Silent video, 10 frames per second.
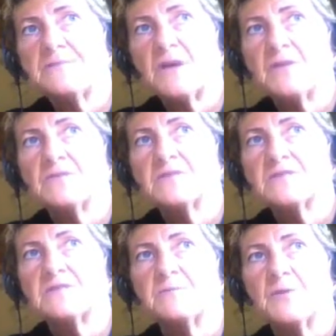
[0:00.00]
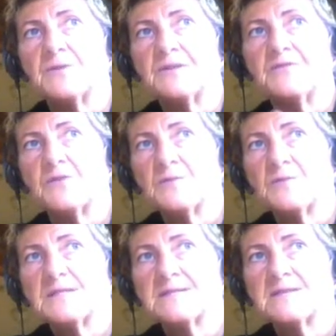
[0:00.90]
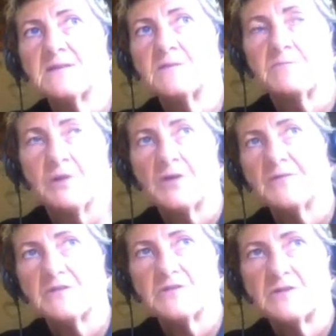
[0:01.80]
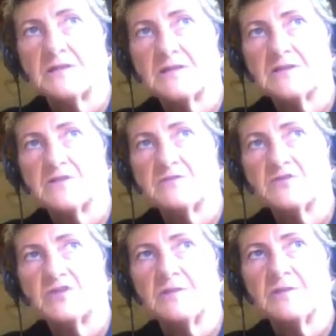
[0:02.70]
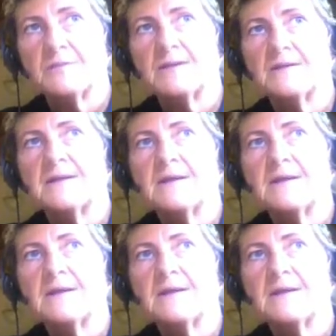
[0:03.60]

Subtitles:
and there's the bony deformities that are blocking the circulation of qi and blood,